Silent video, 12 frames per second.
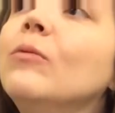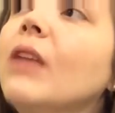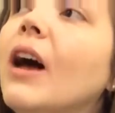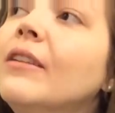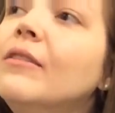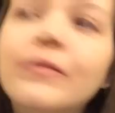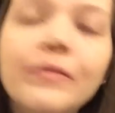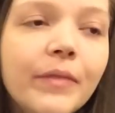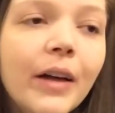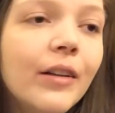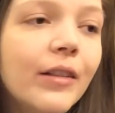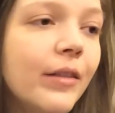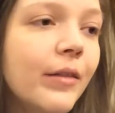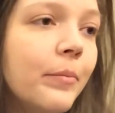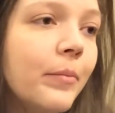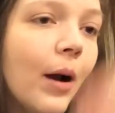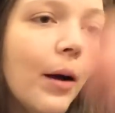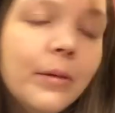a lot of health
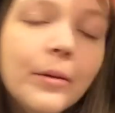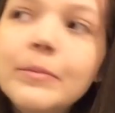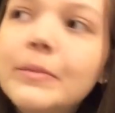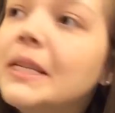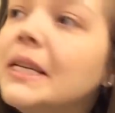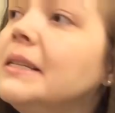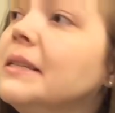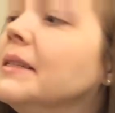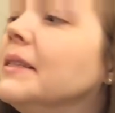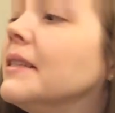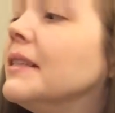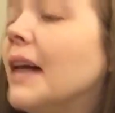problems and